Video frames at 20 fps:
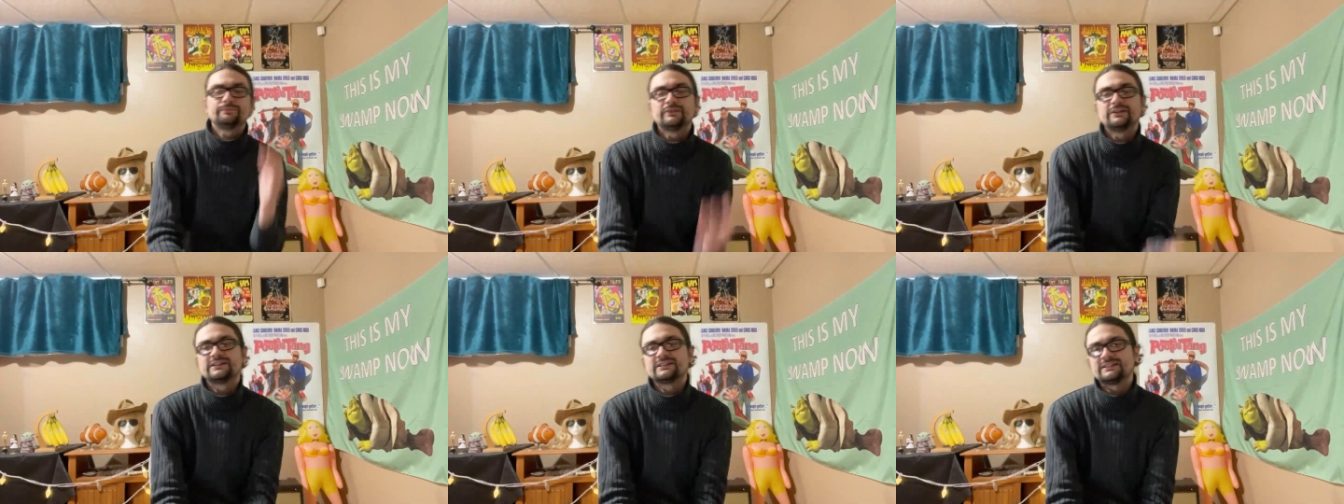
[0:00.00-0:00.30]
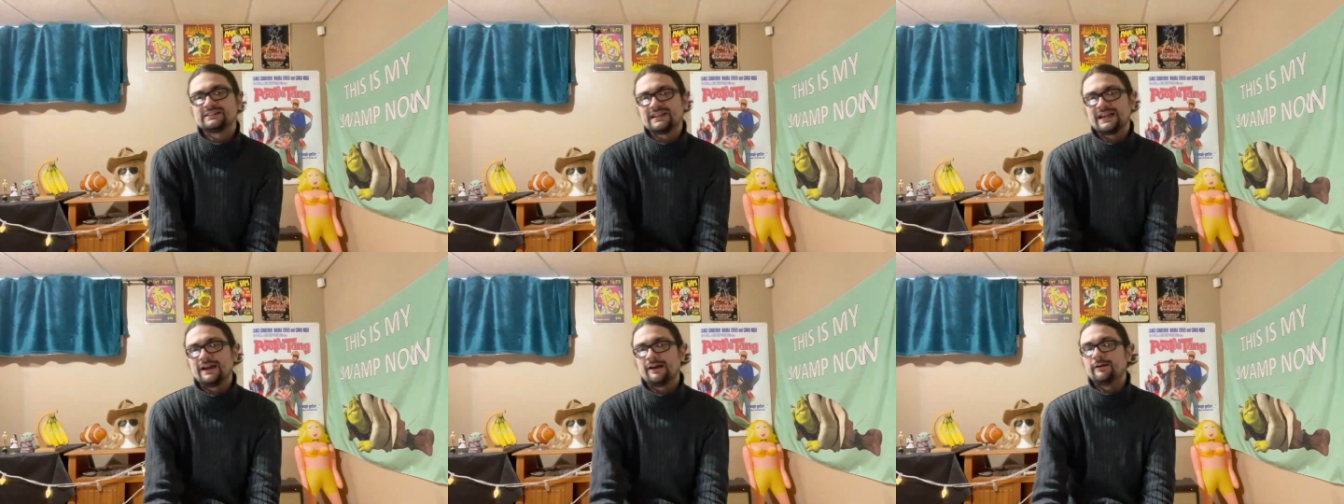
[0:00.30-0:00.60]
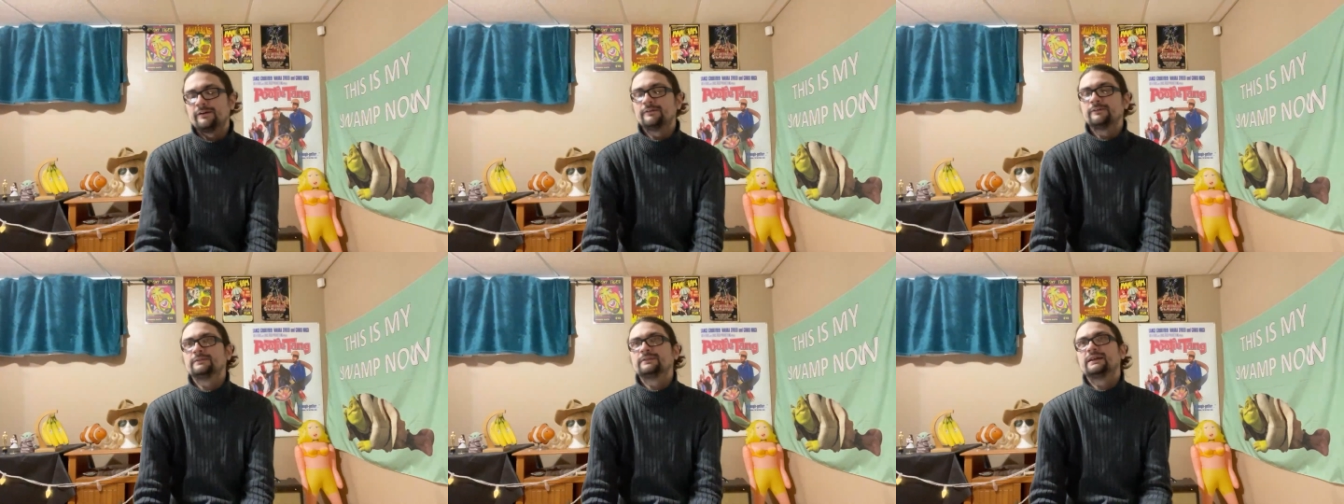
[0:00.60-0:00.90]
This is
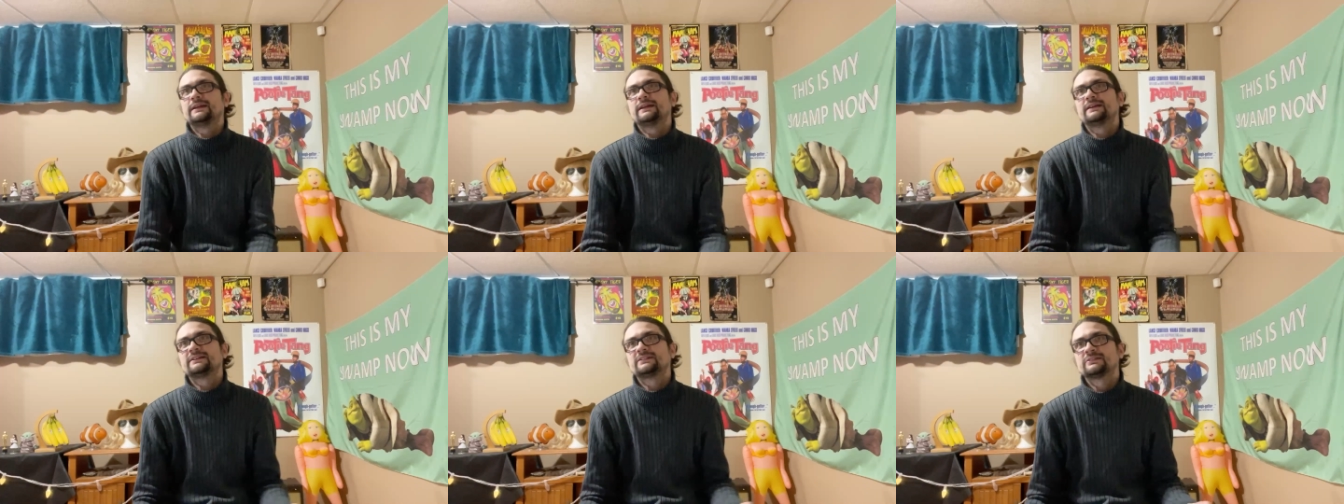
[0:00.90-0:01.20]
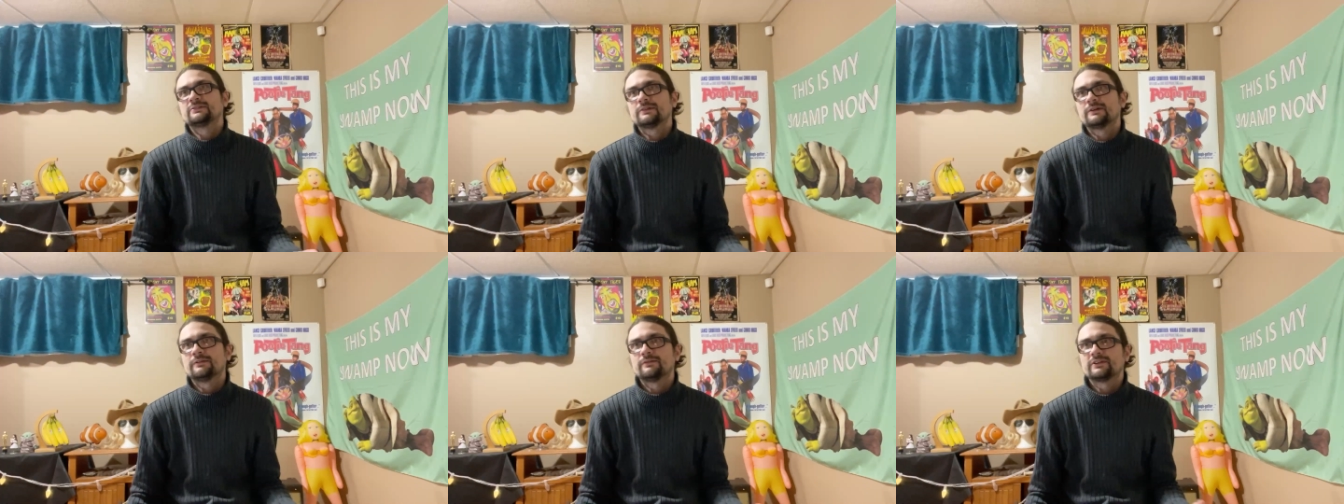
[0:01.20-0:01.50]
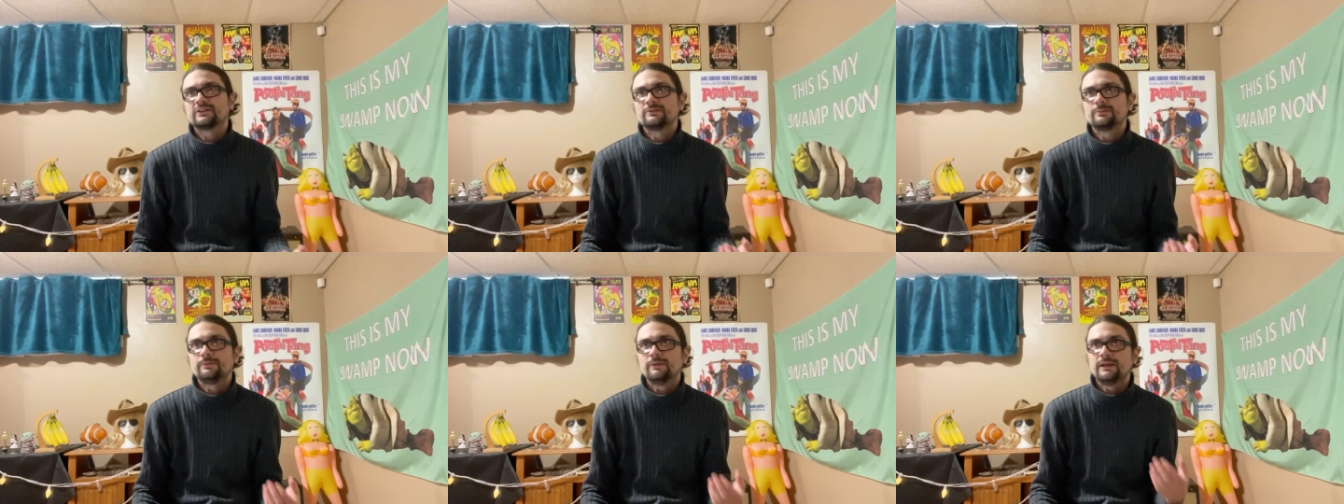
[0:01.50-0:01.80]
how they sort of
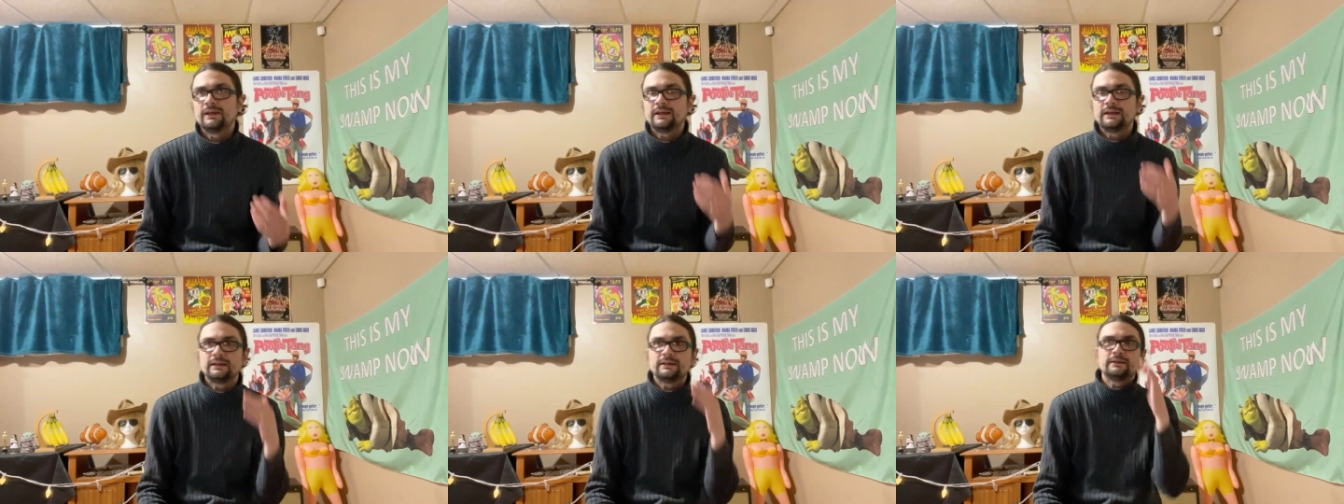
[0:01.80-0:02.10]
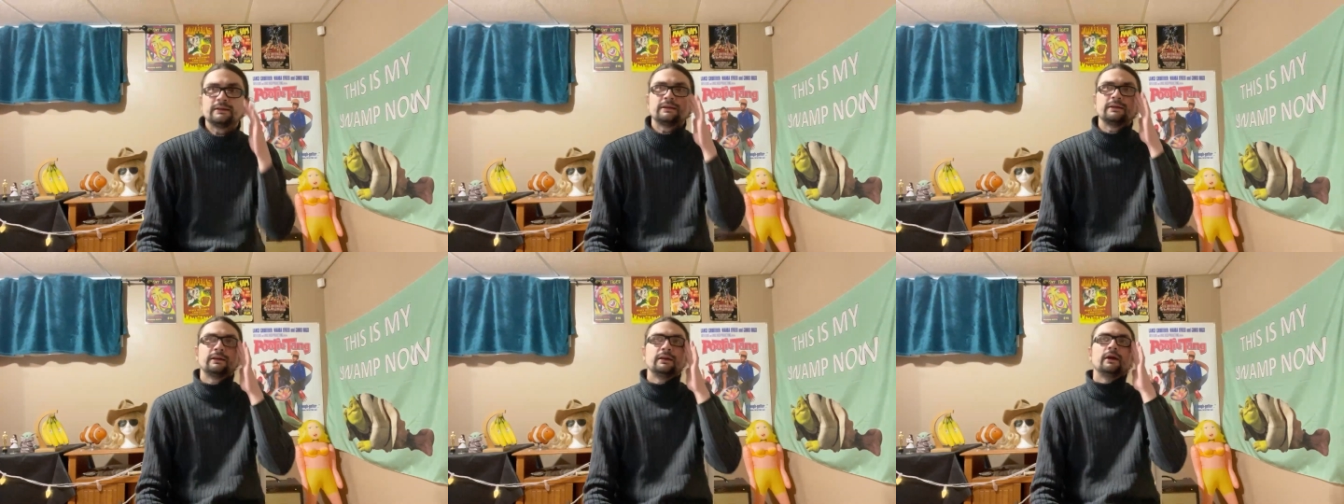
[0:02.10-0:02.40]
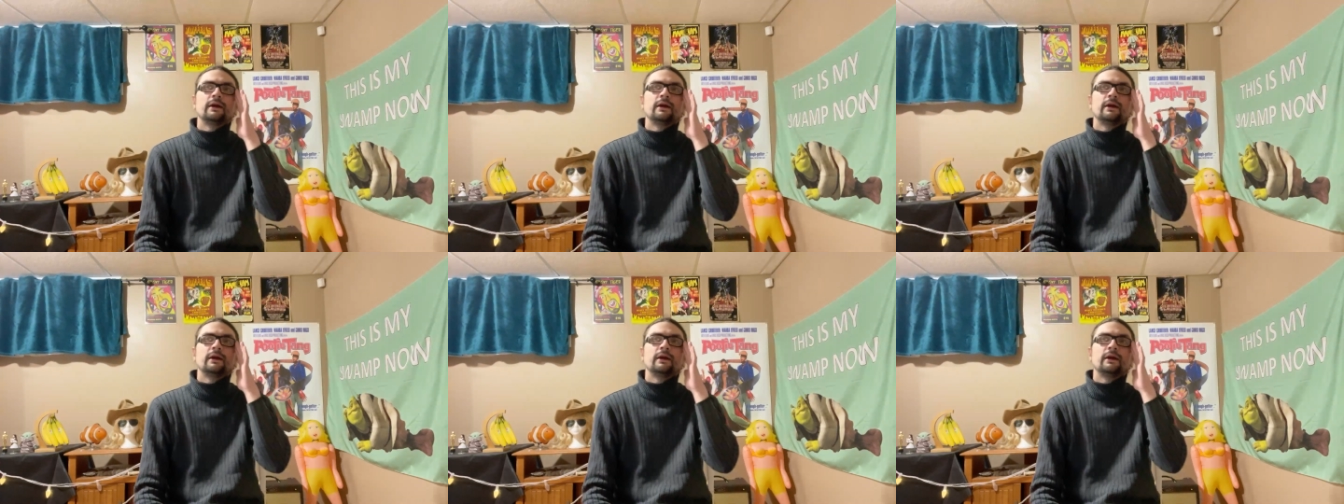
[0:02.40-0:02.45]
explain